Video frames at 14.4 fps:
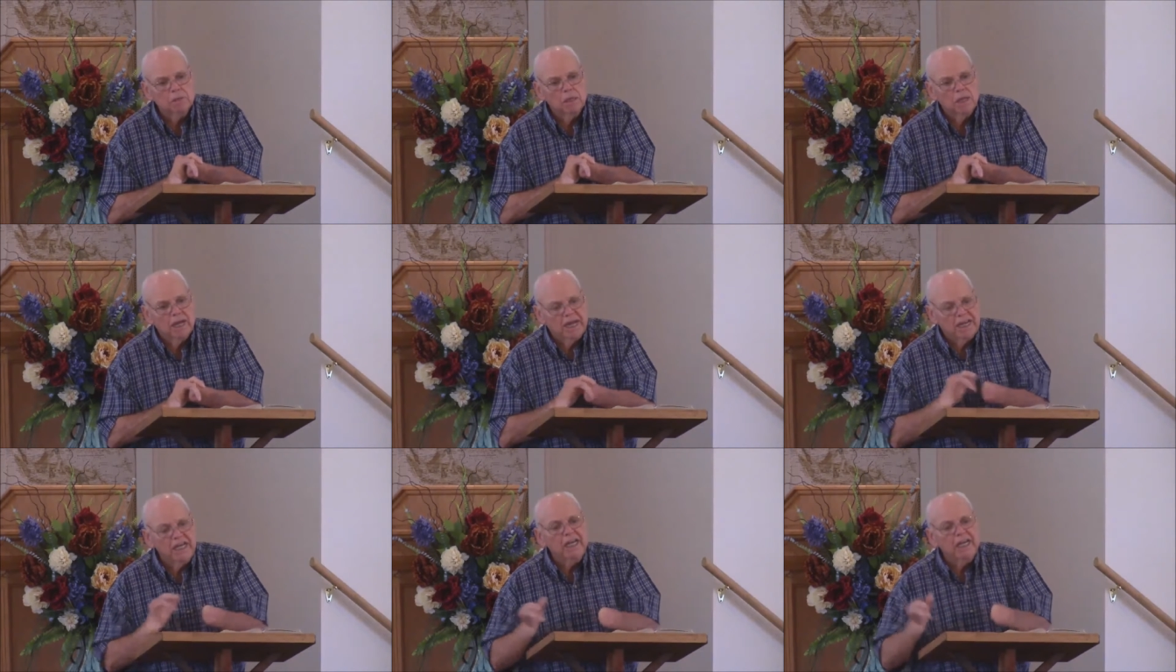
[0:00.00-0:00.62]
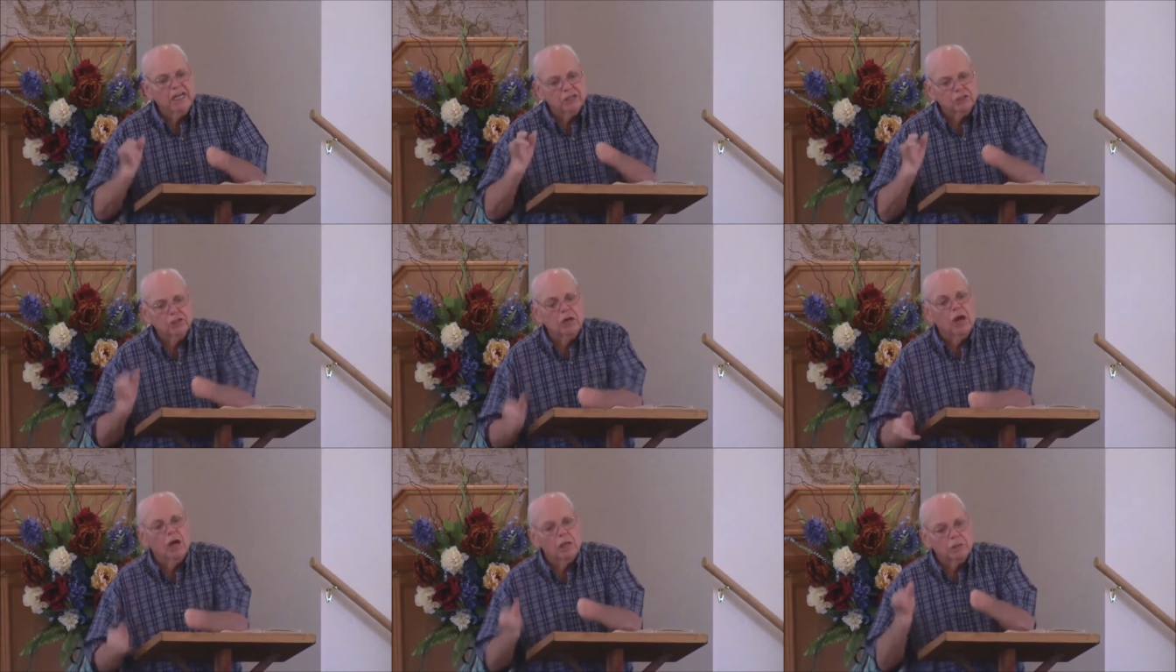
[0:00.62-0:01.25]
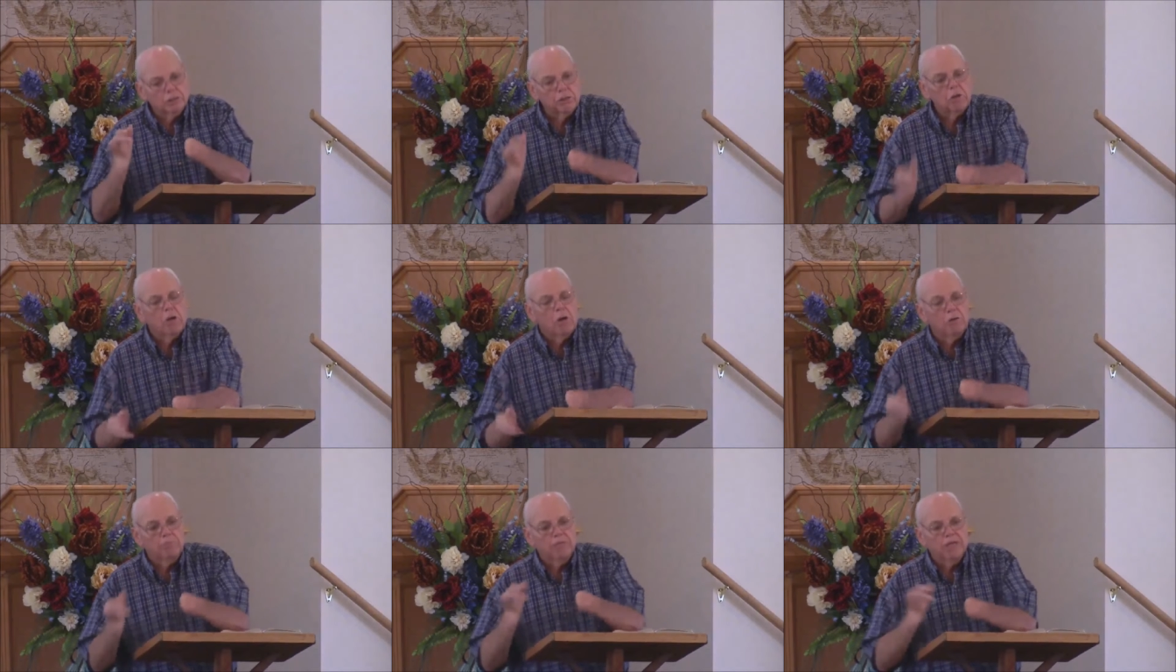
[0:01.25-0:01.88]
He is not
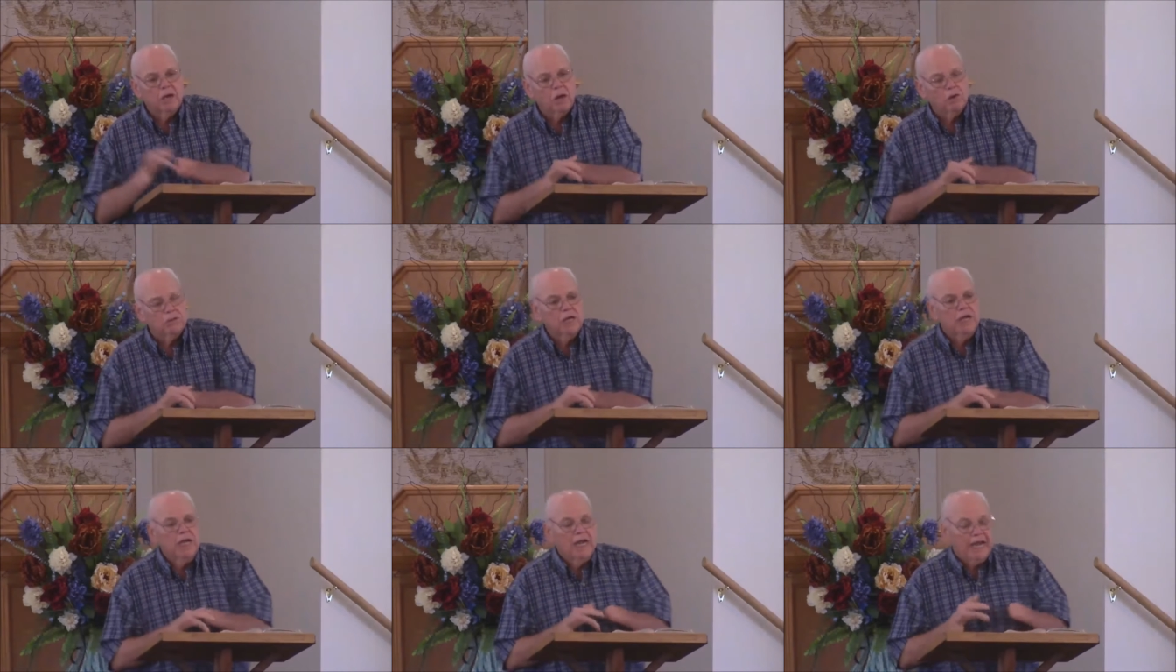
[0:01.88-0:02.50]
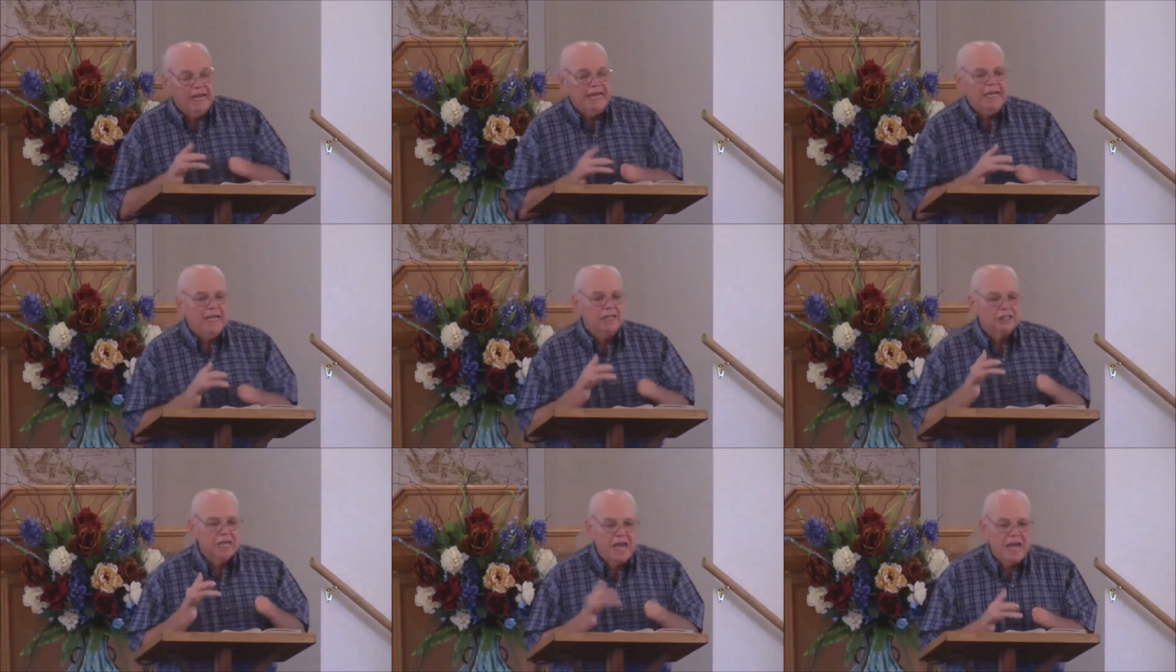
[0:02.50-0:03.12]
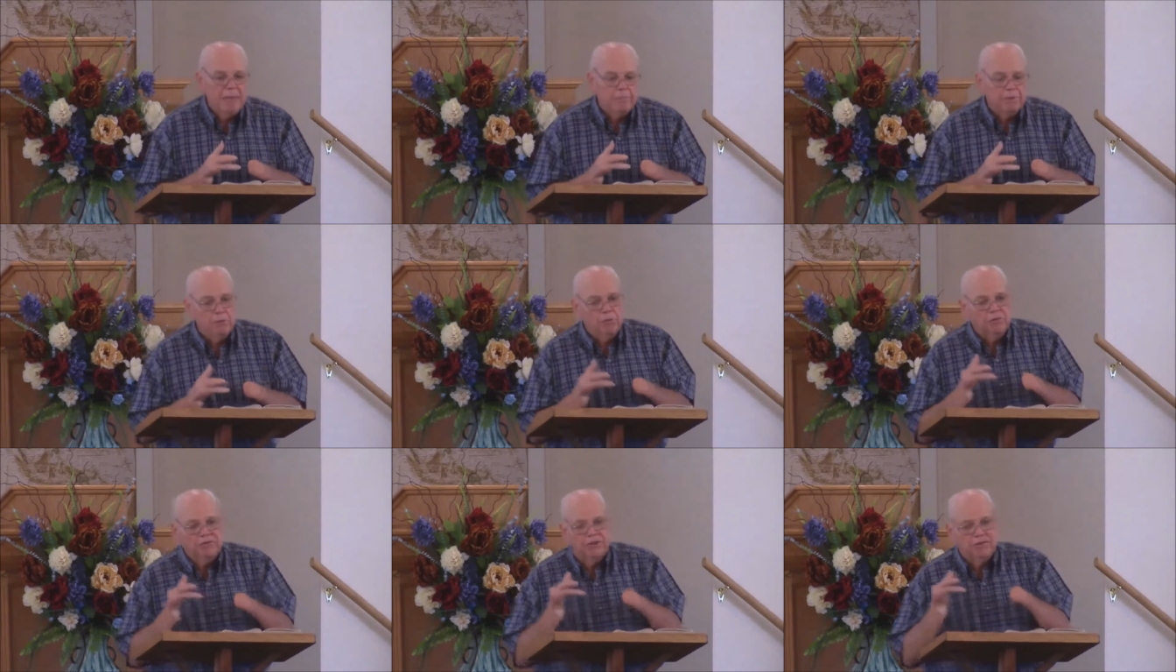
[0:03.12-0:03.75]
tired, because He is happy
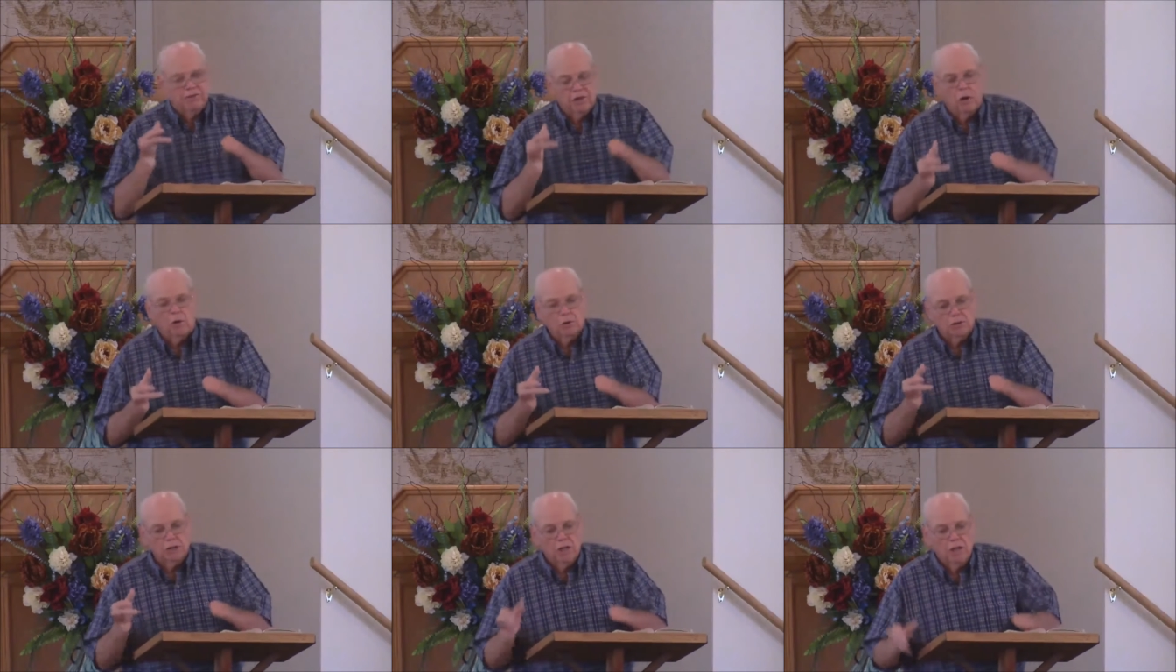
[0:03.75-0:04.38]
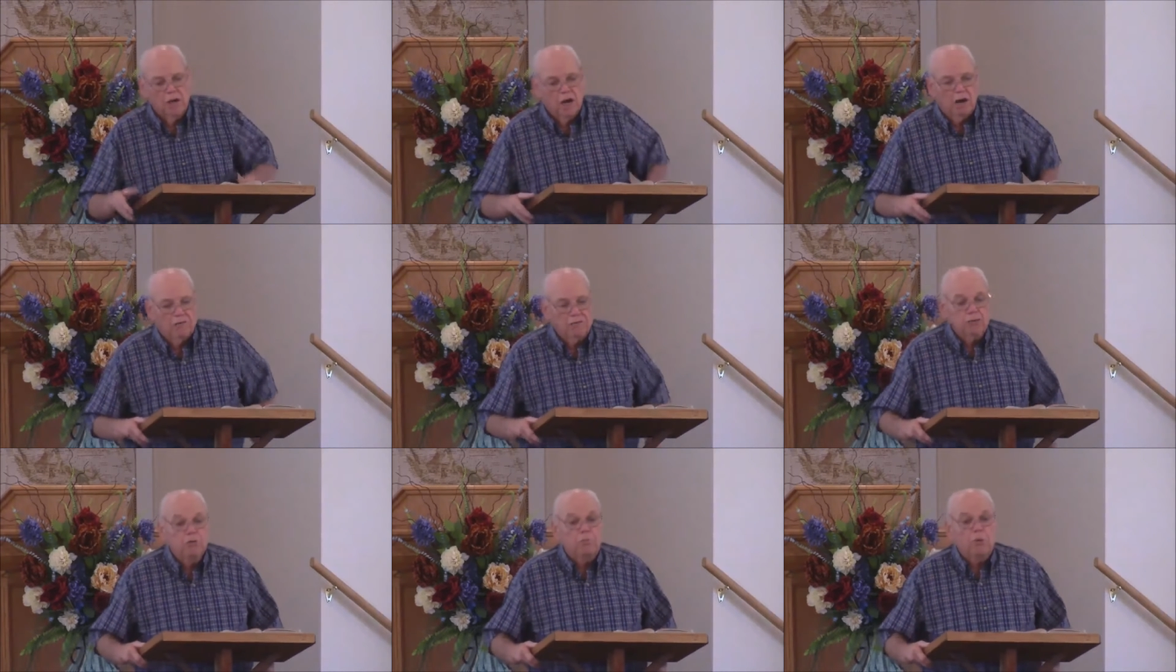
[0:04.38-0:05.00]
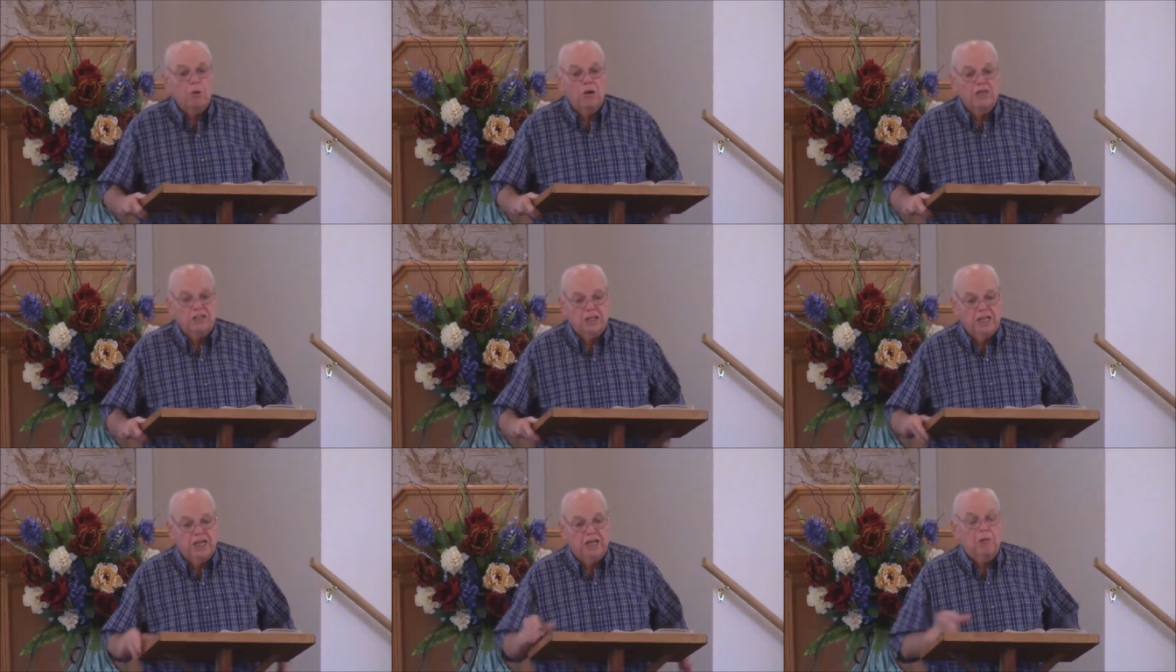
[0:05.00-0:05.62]
with the thoughts of you
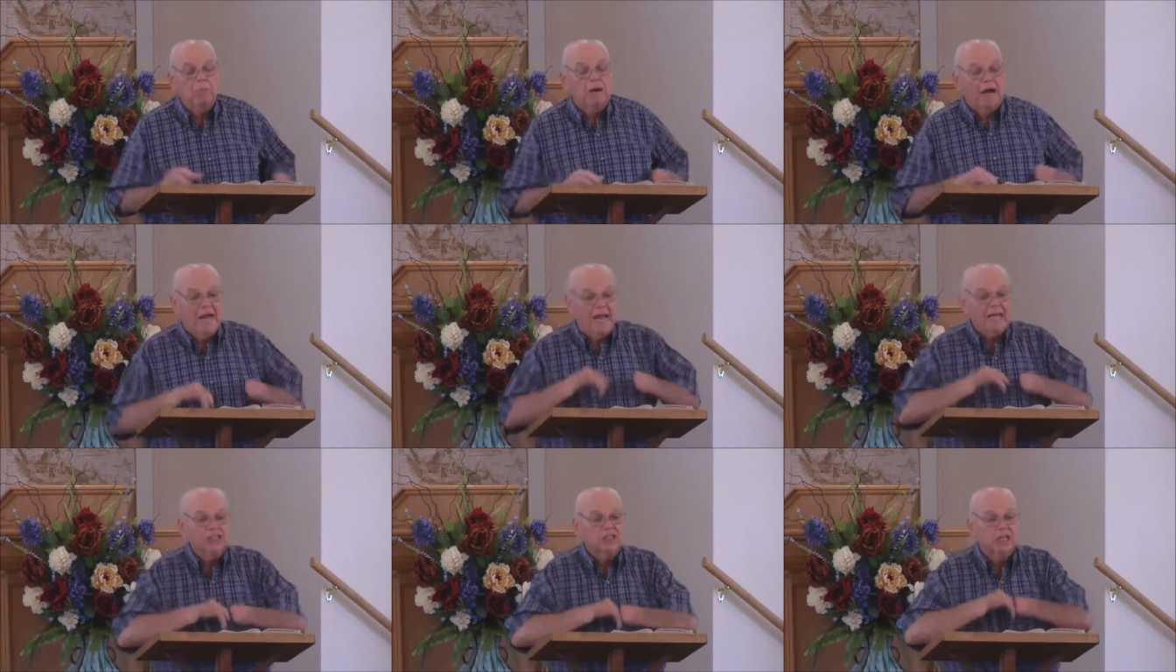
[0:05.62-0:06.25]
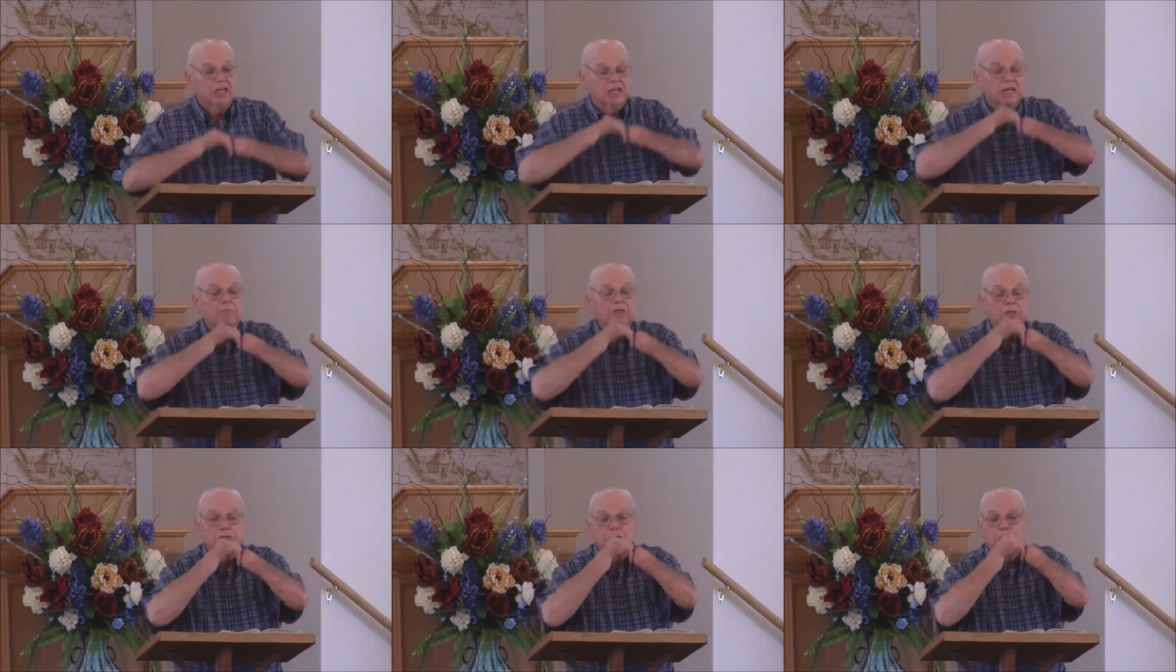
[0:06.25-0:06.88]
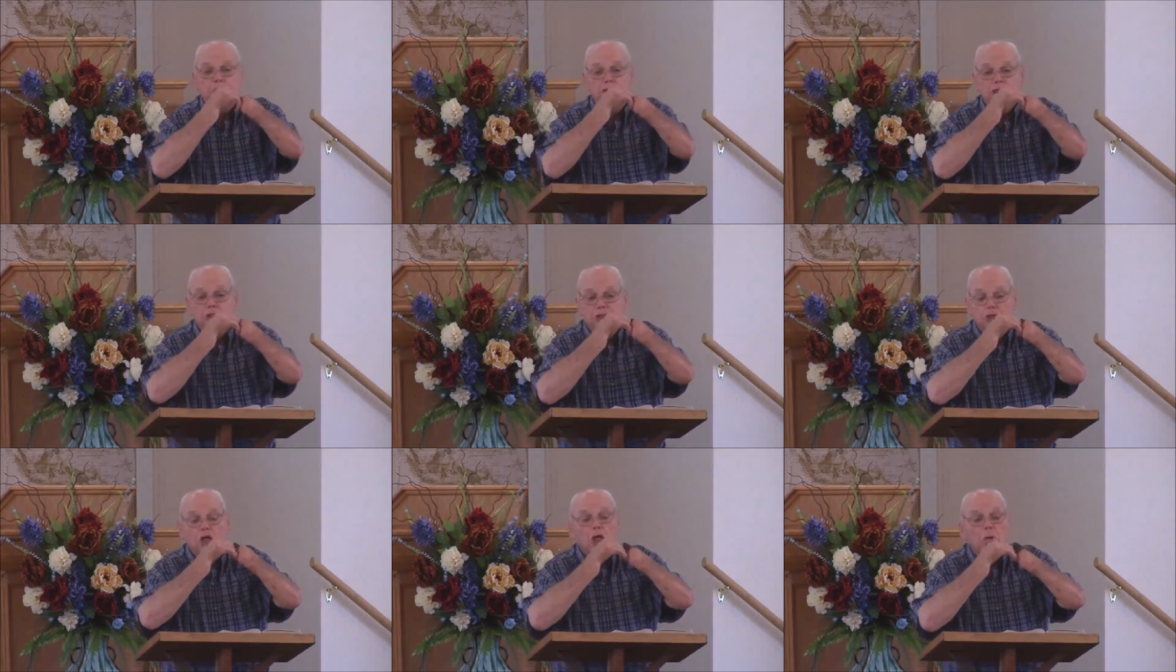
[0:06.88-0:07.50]
praising Him by asking Him to do this